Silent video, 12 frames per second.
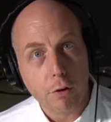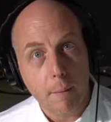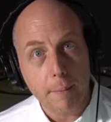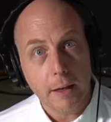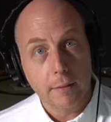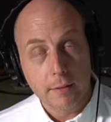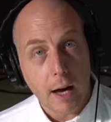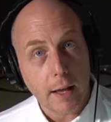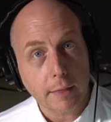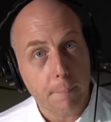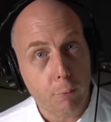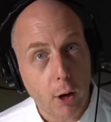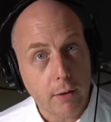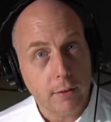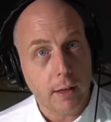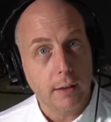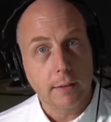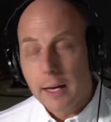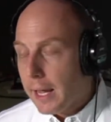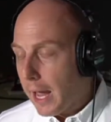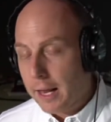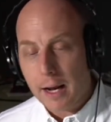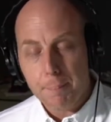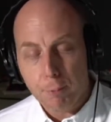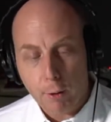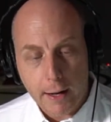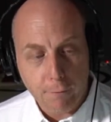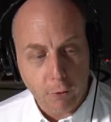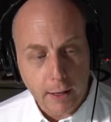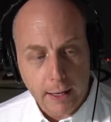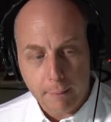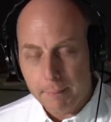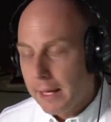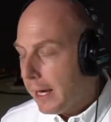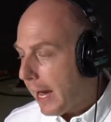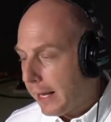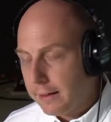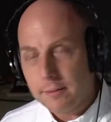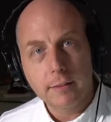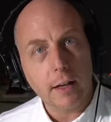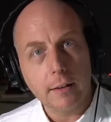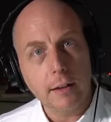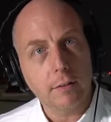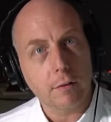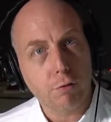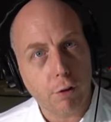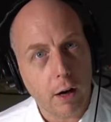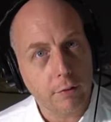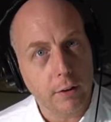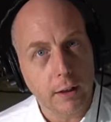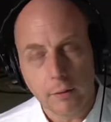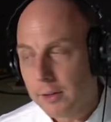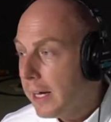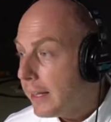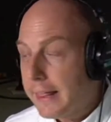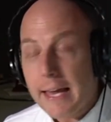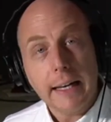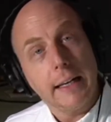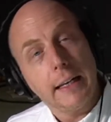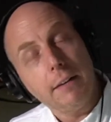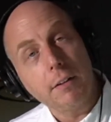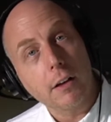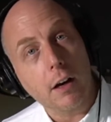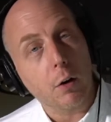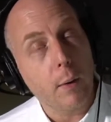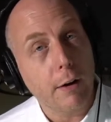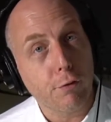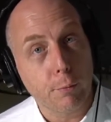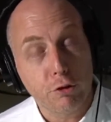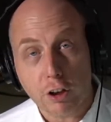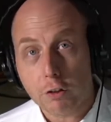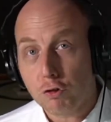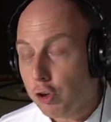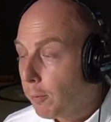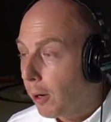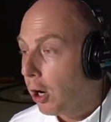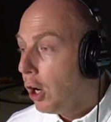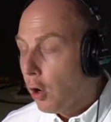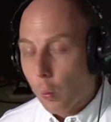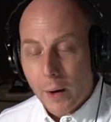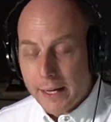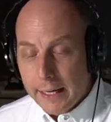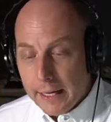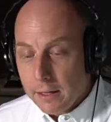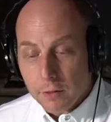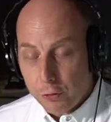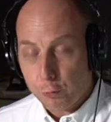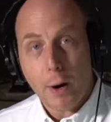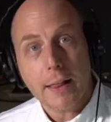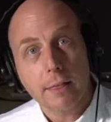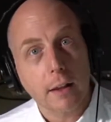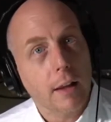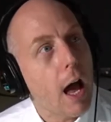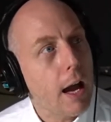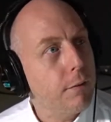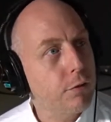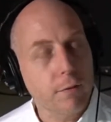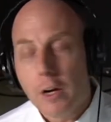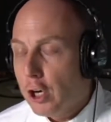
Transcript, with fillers: Trump is not the president and I pray for him and he's done these atrocities. They didn't even cut away from Chuck Schumer when he threatened the lives of